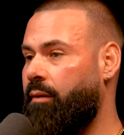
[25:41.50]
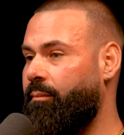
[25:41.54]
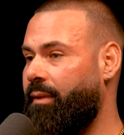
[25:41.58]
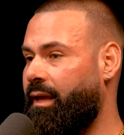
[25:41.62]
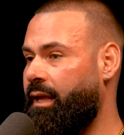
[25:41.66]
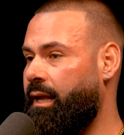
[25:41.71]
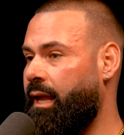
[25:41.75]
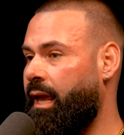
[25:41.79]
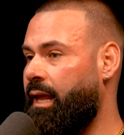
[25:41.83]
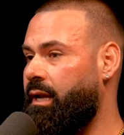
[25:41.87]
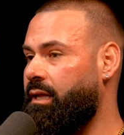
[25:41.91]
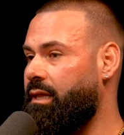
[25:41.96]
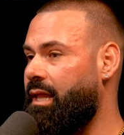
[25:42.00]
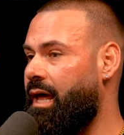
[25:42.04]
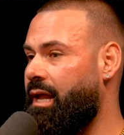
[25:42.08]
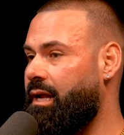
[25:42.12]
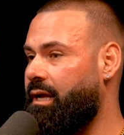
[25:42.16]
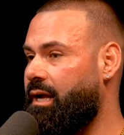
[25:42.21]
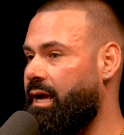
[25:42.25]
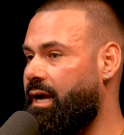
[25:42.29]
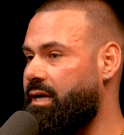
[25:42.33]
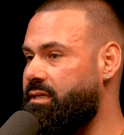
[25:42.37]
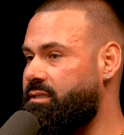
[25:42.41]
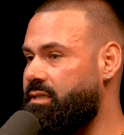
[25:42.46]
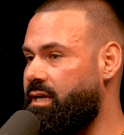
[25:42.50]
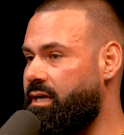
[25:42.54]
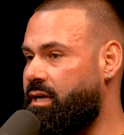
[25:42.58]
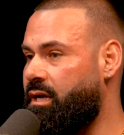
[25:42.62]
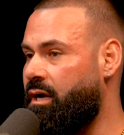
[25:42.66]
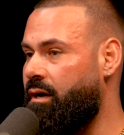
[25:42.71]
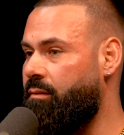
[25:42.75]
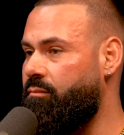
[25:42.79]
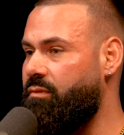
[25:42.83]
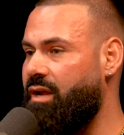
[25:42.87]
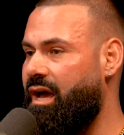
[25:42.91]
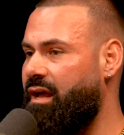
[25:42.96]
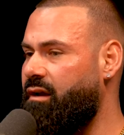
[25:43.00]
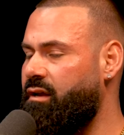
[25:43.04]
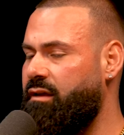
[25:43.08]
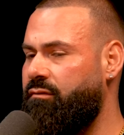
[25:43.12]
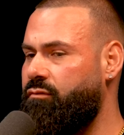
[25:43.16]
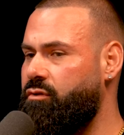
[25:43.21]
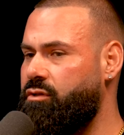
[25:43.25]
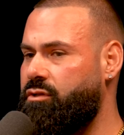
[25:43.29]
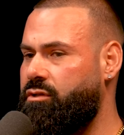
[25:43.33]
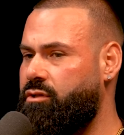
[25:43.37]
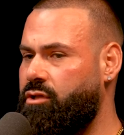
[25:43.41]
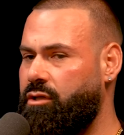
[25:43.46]
And a lot of guys, they come not
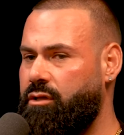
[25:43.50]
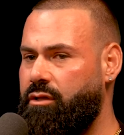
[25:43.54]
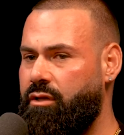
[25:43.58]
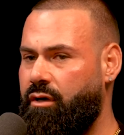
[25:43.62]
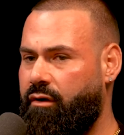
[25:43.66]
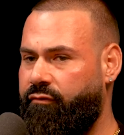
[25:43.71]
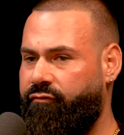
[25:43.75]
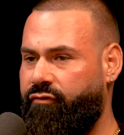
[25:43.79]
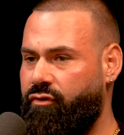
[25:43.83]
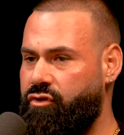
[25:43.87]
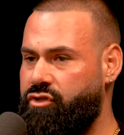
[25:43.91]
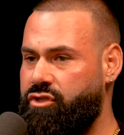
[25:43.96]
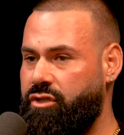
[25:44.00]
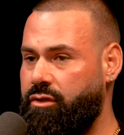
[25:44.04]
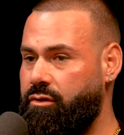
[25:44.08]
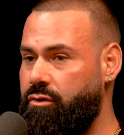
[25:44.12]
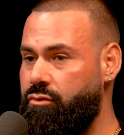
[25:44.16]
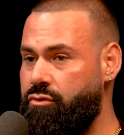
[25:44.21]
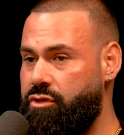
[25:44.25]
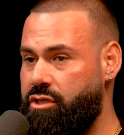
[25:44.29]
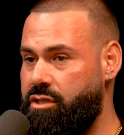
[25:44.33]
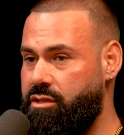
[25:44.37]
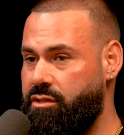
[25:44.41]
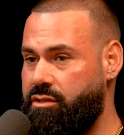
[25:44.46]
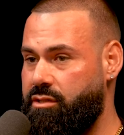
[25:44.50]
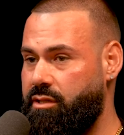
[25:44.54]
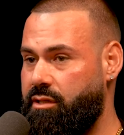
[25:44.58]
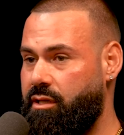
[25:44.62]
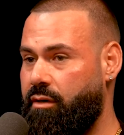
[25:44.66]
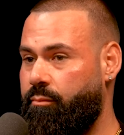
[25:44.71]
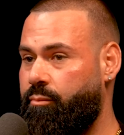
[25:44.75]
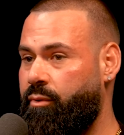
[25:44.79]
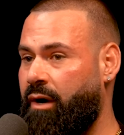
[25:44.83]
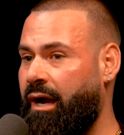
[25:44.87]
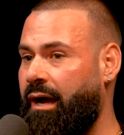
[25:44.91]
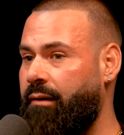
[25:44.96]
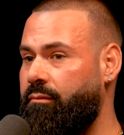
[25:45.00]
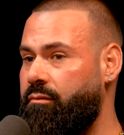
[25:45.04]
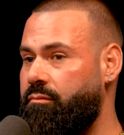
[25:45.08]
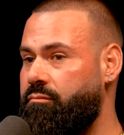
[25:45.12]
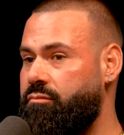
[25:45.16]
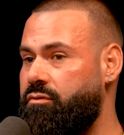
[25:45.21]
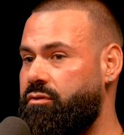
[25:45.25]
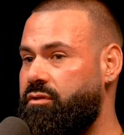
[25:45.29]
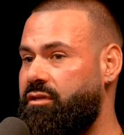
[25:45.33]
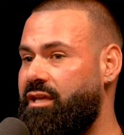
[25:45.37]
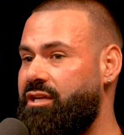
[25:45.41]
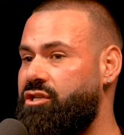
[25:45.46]
even to look for solutions to their
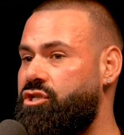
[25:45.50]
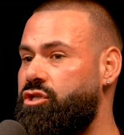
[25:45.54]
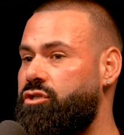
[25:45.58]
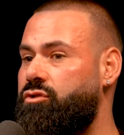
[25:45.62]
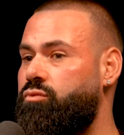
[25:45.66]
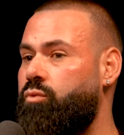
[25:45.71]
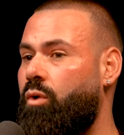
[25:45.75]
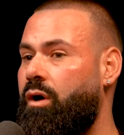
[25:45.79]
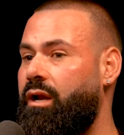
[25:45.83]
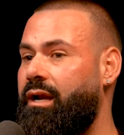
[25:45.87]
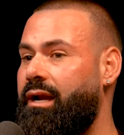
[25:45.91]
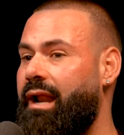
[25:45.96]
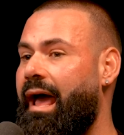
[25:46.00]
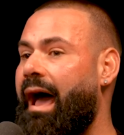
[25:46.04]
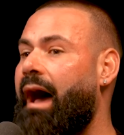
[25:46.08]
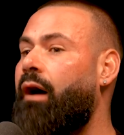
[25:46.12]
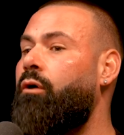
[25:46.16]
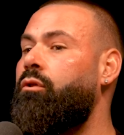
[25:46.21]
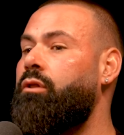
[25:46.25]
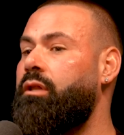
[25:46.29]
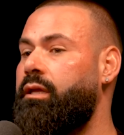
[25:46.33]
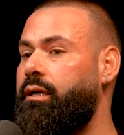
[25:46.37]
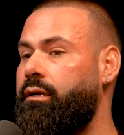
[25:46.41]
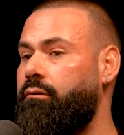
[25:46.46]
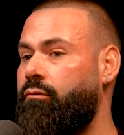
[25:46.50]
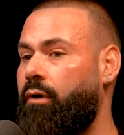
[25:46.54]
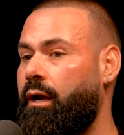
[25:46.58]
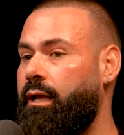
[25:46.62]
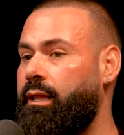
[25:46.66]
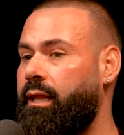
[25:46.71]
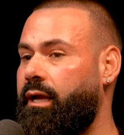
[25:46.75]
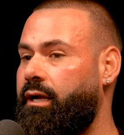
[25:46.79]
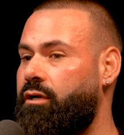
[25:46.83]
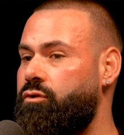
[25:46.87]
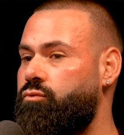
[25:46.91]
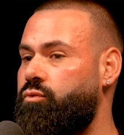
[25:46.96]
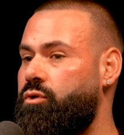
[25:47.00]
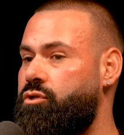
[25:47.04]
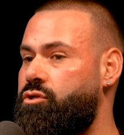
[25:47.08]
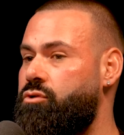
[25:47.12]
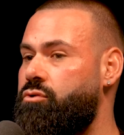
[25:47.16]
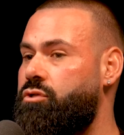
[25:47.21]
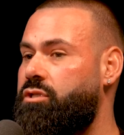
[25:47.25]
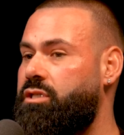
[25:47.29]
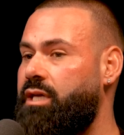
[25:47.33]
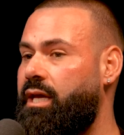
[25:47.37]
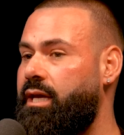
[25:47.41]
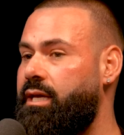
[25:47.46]
problems. They just want an outlet, right? Like, because what you
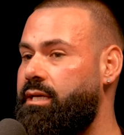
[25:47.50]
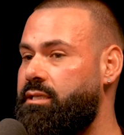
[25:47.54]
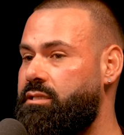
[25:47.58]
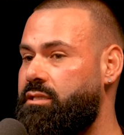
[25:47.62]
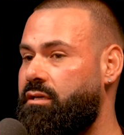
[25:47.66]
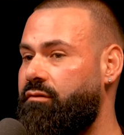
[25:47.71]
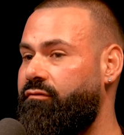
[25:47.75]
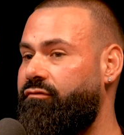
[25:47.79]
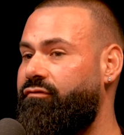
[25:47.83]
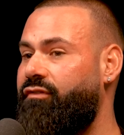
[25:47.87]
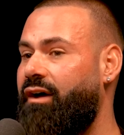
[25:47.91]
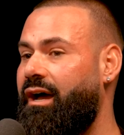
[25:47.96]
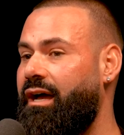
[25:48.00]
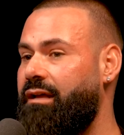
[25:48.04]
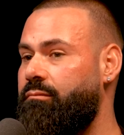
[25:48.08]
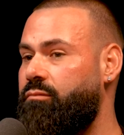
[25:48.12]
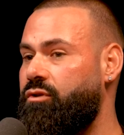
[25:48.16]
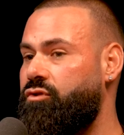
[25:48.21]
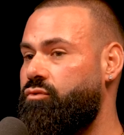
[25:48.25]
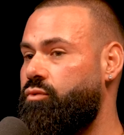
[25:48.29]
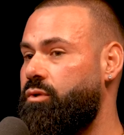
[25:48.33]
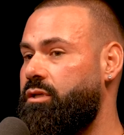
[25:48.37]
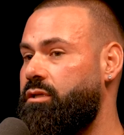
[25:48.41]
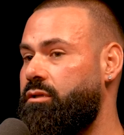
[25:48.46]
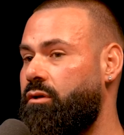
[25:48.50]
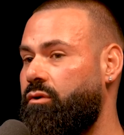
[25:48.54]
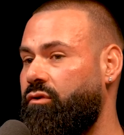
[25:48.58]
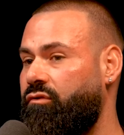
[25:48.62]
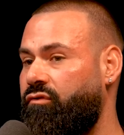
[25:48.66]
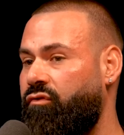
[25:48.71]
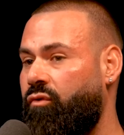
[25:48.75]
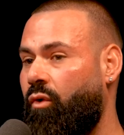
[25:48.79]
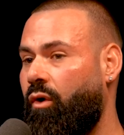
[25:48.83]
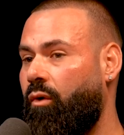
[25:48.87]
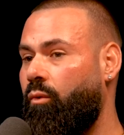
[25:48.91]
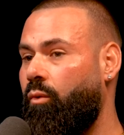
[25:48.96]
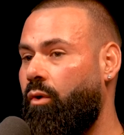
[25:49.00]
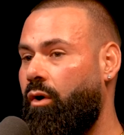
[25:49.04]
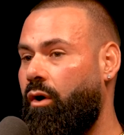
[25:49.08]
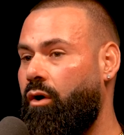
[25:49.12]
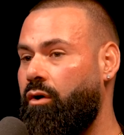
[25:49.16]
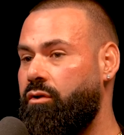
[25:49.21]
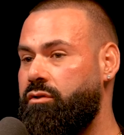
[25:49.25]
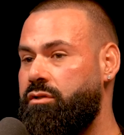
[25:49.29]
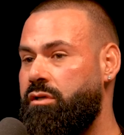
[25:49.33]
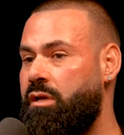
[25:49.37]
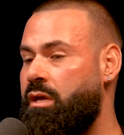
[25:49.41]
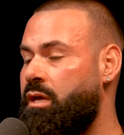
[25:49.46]
say is confined between those 4
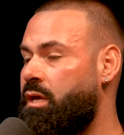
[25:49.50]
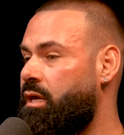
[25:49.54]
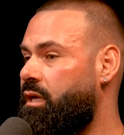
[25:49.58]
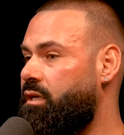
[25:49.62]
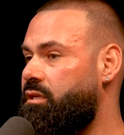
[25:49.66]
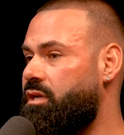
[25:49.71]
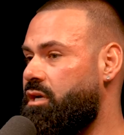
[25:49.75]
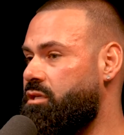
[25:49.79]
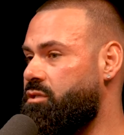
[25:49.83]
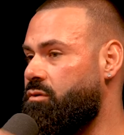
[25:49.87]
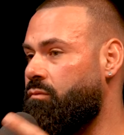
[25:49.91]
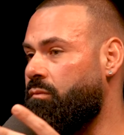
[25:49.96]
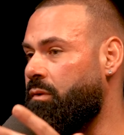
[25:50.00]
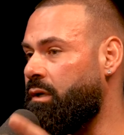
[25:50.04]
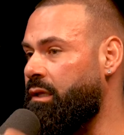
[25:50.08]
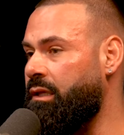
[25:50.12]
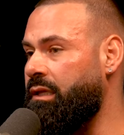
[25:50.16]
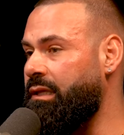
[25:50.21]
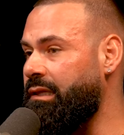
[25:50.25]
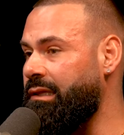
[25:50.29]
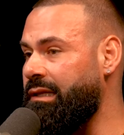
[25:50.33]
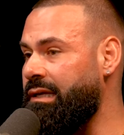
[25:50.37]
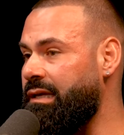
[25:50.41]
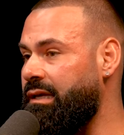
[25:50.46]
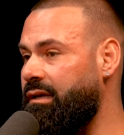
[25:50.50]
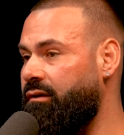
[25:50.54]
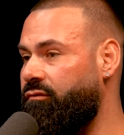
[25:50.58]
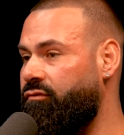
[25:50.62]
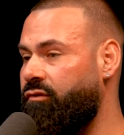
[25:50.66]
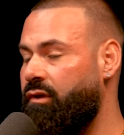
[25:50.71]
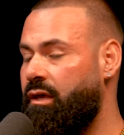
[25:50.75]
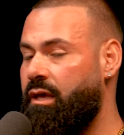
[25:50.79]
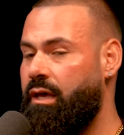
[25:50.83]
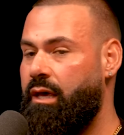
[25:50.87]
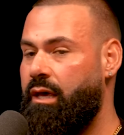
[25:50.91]
walls, doesn't really leave.